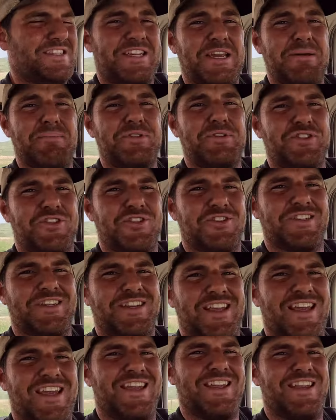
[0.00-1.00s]
temperature
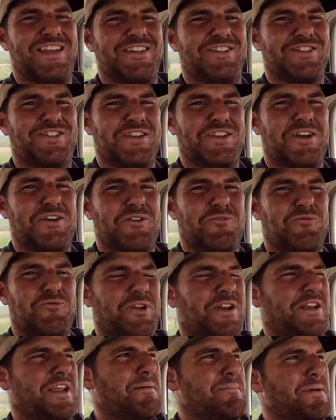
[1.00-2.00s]
today is
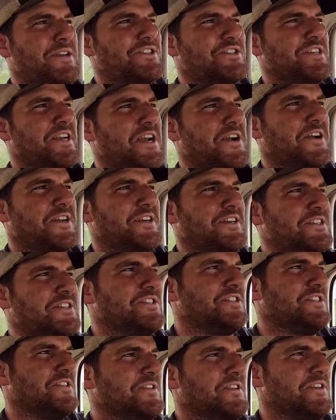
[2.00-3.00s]
really, I mentioned air
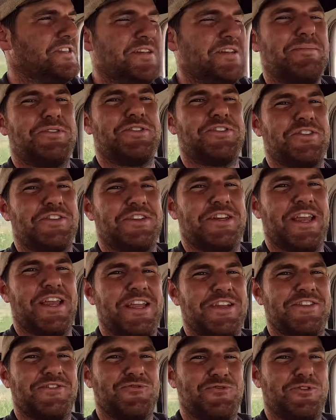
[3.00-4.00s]
conditioning. The temperature
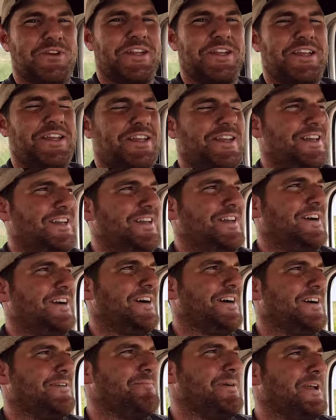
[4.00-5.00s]
today is really
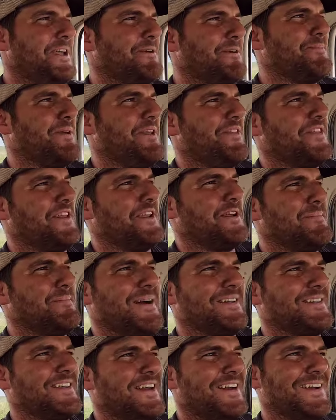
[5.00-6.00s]
making me think
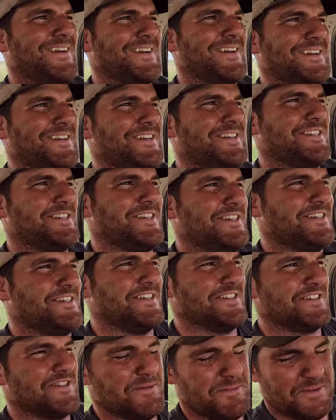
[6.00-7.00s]
about that air conditioning
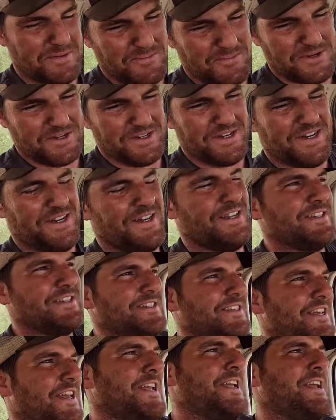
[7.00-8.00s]
system and putting it in
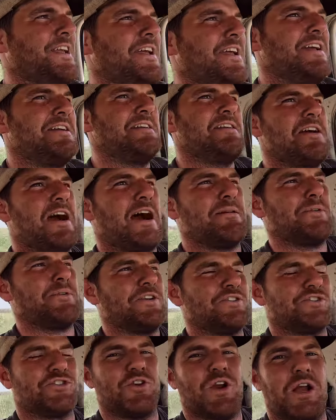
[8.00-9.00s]
this thing. I'm
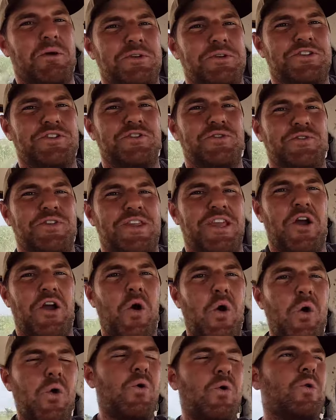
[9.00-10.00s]
not sure I would do the
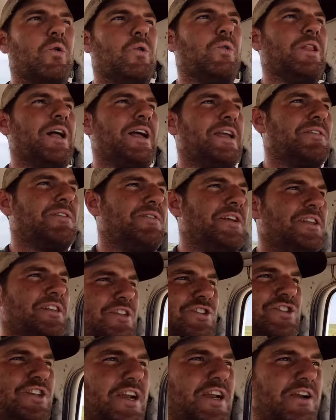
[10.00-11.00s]
whole like
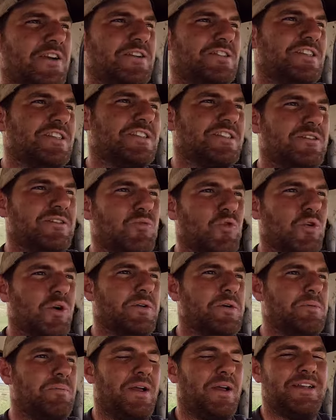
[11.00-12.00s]
vintage air system
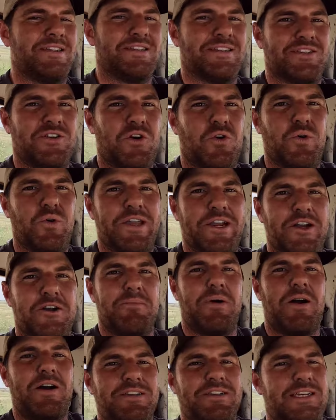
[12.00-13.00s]
where it replaces the whole
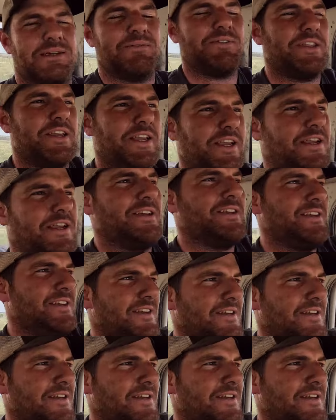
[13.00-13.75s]
heater box and everything,